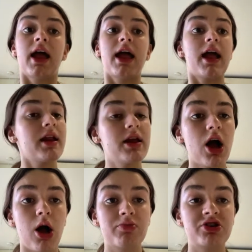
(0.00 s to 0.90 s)
any
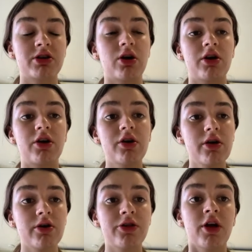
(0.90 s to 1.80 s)
object on
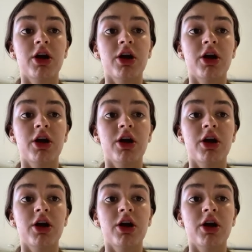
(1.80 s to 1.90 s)
Earth,